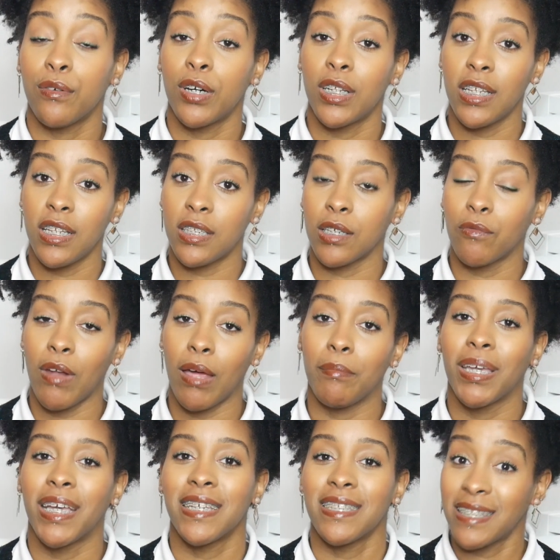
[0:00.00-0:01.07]
on Instagram
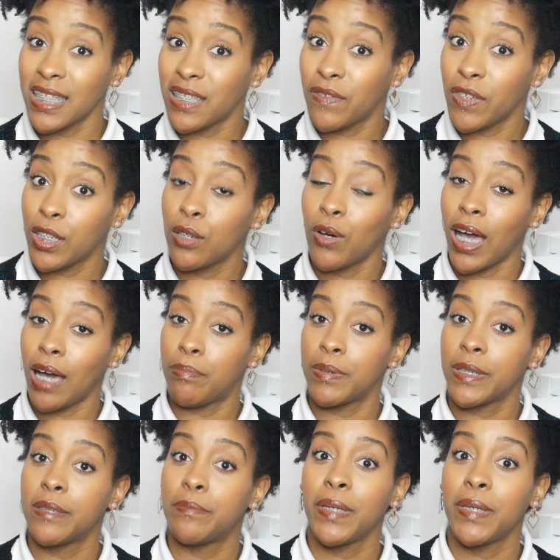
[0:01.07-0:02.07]
because this video happened